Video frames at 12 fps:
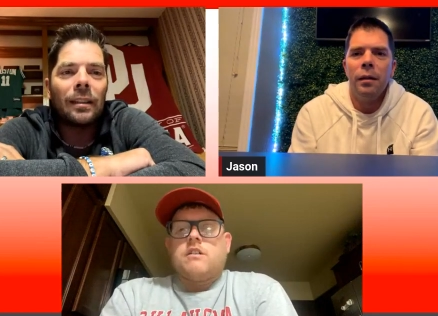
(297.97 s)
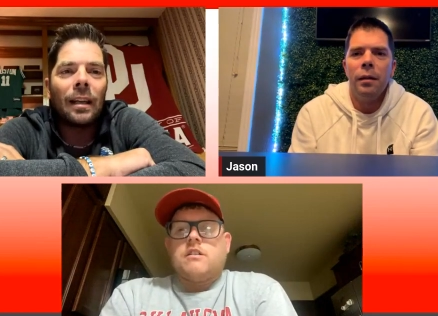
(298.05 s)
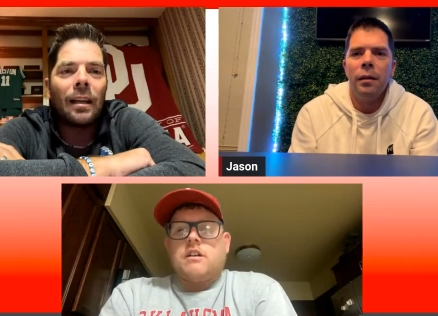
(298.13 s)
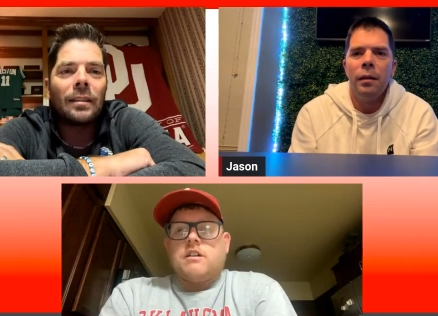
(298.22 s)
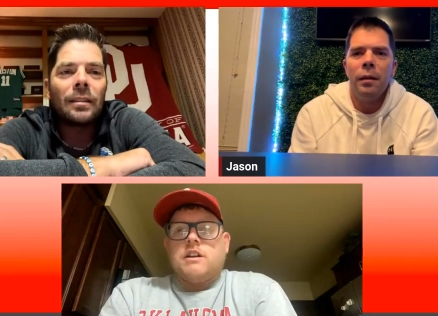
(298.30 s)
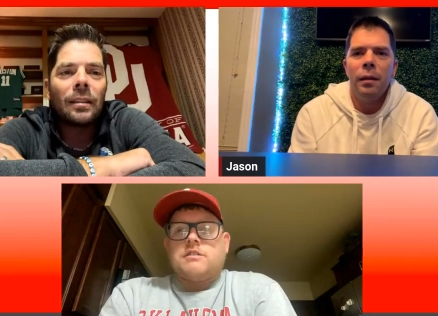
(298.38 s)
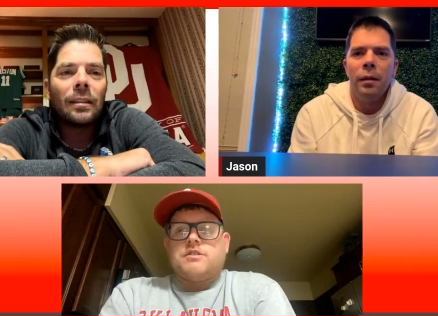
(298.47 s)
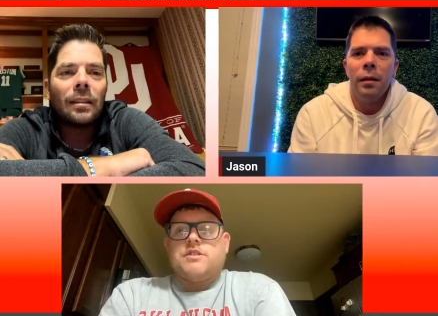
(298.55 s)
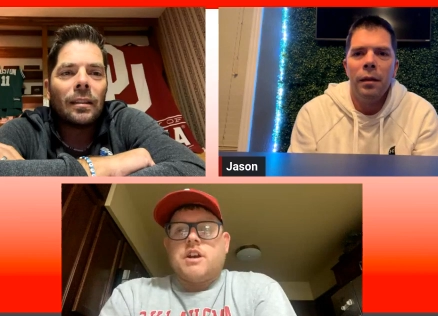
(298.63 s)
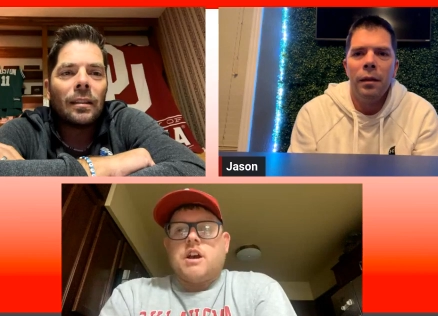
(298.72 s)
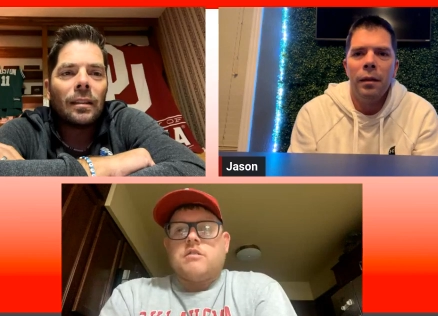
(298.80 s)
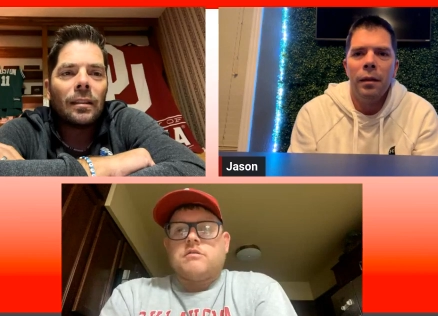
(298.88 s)
Speaker 1: No, it's
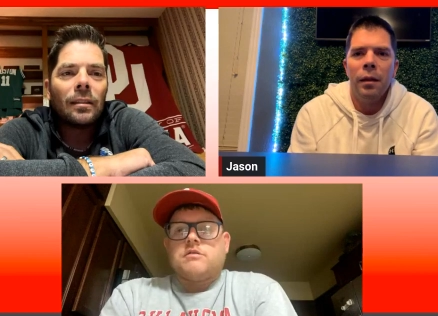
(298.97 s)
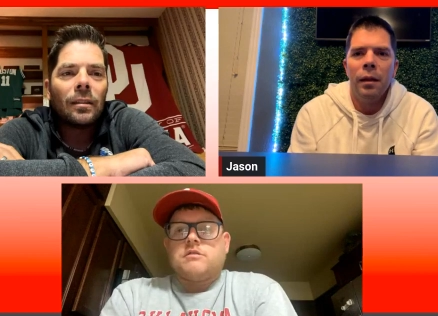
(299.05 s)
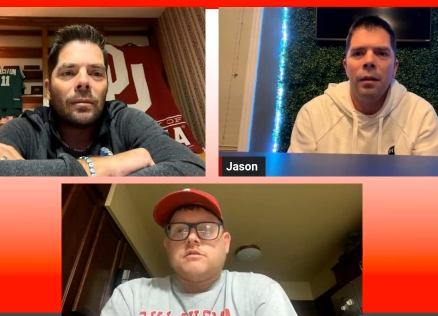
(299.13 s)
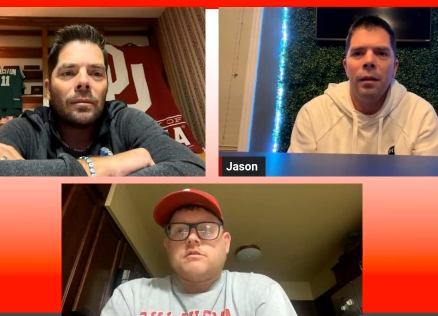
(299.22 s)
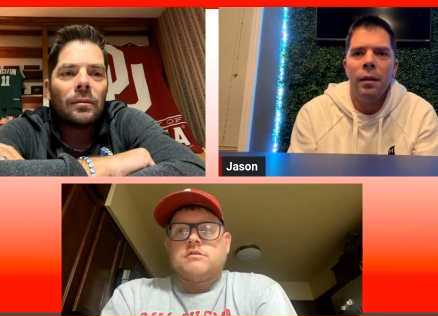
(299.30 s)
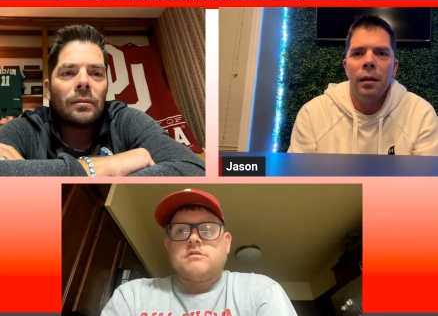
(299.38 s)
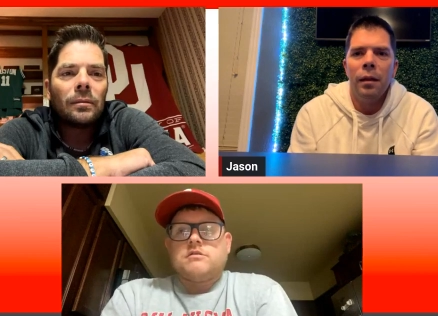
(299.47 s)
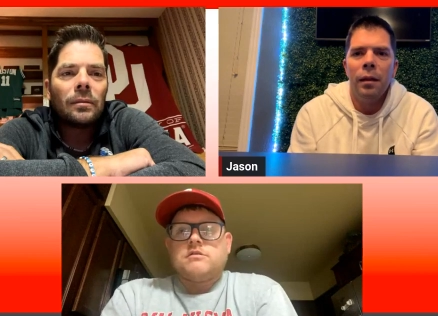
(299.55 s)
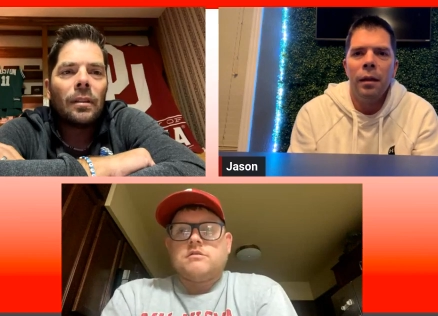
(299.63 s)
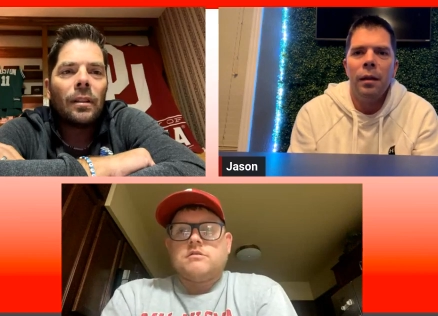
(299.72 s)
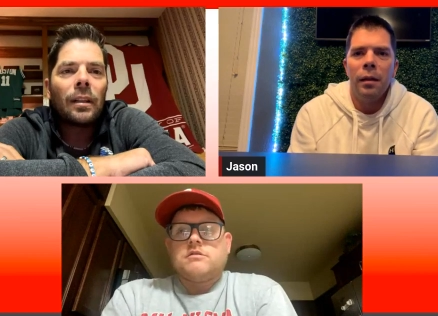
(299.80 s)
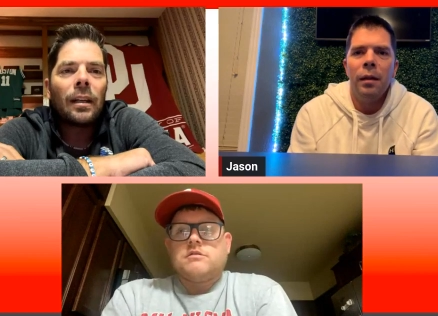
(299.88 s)
Jones.
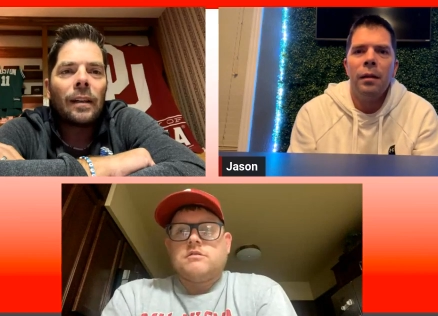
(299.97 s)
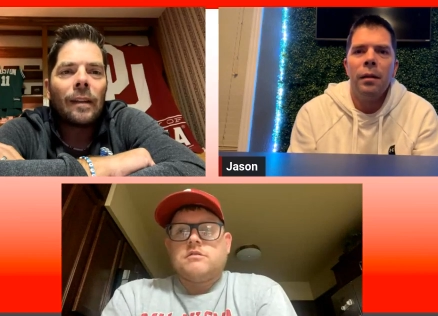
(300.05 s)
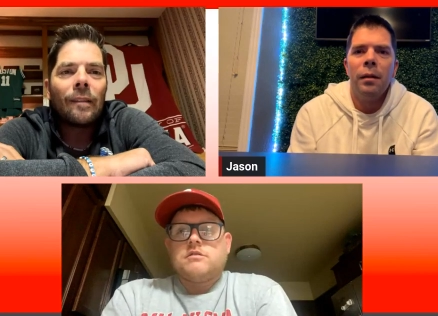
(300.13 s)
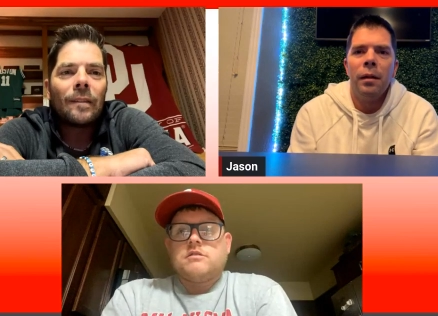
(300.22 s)
Okay.